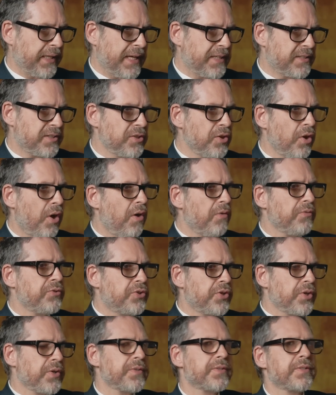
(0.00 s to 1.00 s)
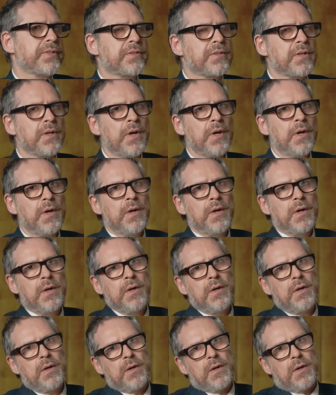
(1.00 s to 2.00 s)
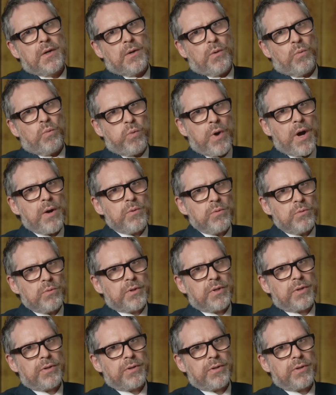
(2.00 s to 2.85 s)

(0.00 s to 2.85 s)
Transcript: It's not just woke,